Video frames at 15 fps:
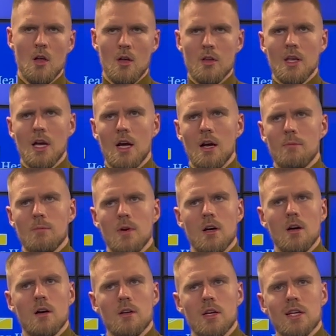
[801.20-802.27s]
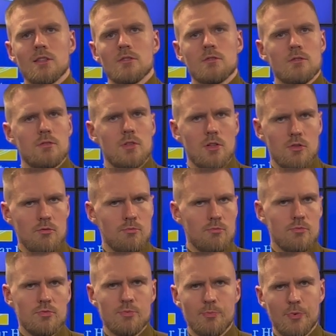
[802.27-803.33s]
Yeah, I'm uh, not, you know,
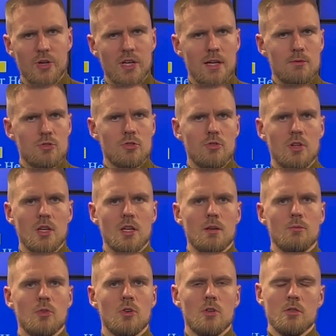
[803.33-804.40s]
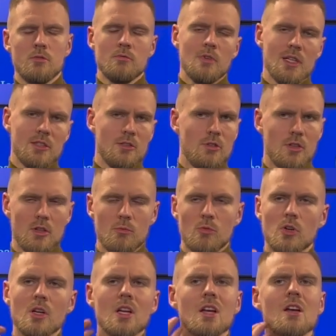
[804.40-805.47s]
pre-game shooting anymore. I do it in the
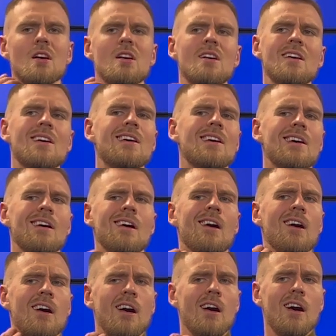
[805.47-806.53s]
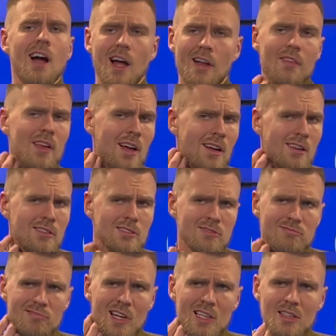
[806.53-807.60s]
morning. And yeah,
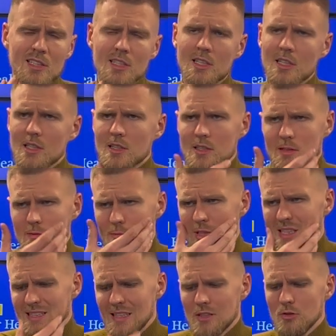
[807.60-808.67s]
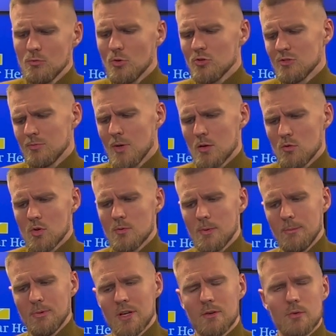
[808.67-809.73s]
I think, yeah, because I do most of my
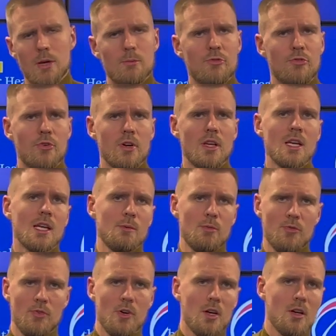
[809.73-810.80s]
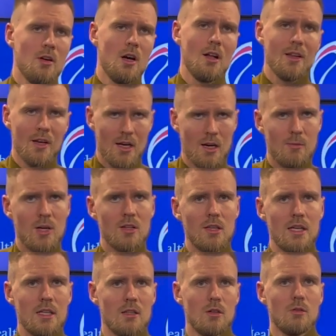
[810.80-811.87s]
warm-up like right before the game, before I go out. I come out
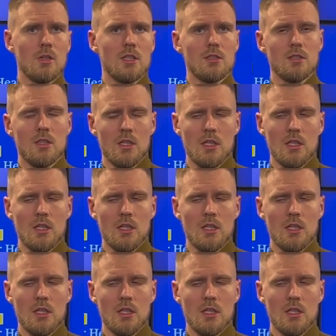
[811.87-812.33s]
late always.